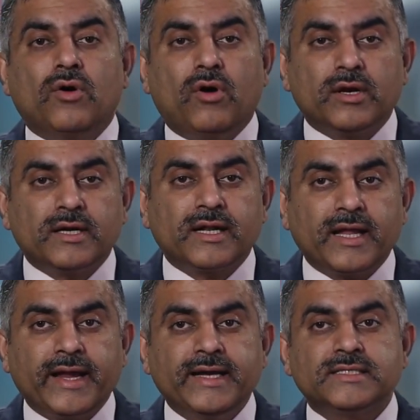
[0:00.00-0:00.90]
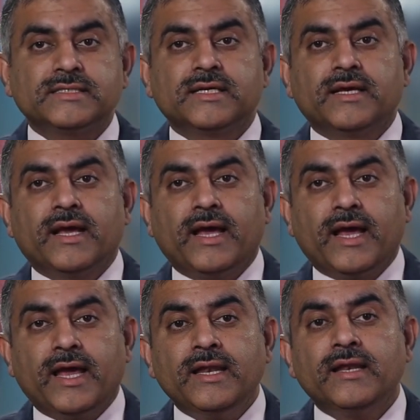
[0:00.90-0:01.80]
on clients,
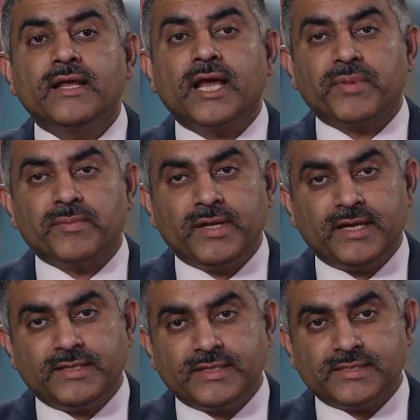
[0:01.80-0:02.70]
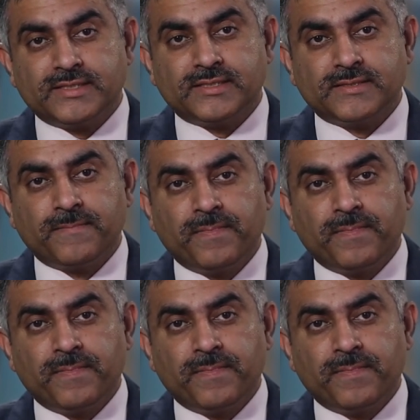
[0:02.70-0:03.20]
and capabilities.